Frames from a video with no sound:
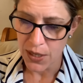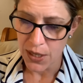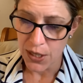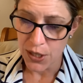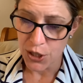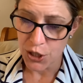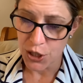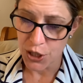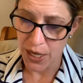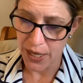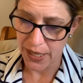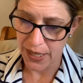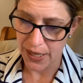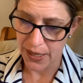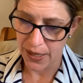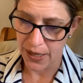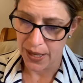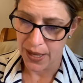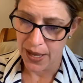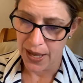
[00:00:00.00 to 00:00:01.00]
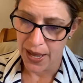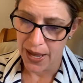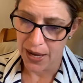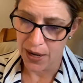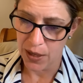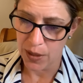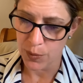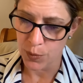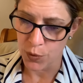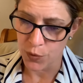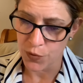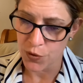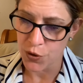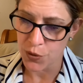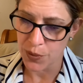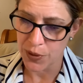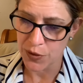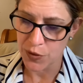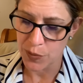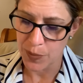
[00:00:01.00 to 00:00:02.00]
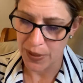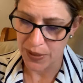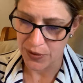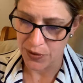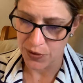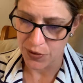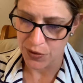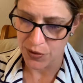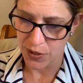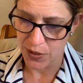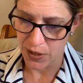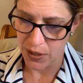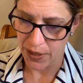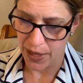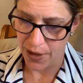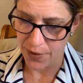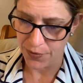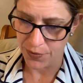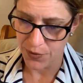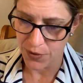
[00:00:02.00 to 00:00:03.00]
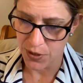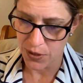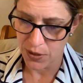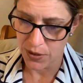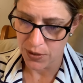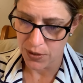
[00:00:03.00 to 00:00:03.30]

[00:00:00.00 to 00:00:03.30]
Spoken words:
Shaking, Harry moved 3 spaces to the left.